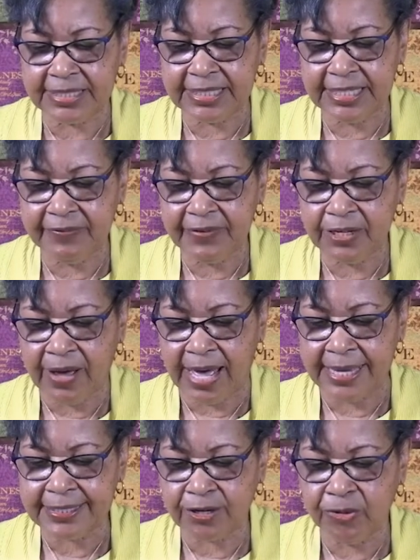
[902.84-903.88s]
attentive and your
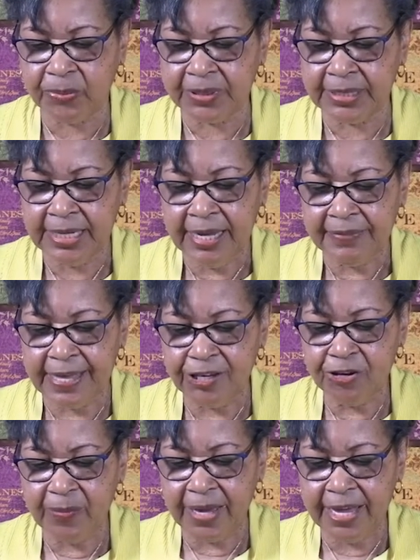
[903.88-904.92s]
eyes open, that
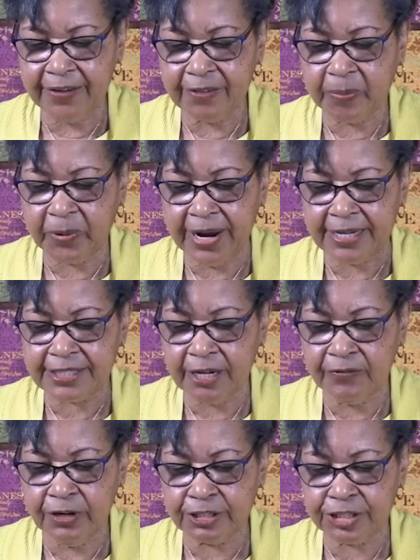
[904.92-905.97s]
you may hear the prayers
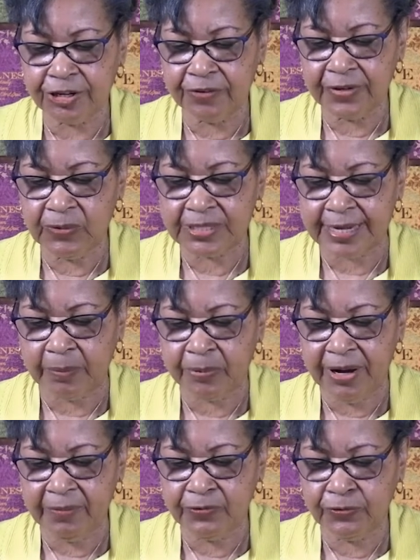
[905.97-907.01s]
of your servant, which I
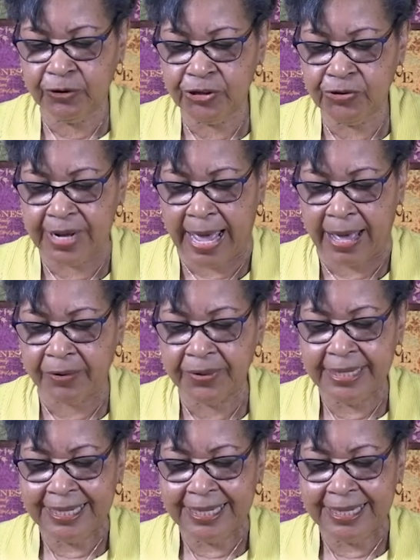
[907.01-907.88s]
pray before you now,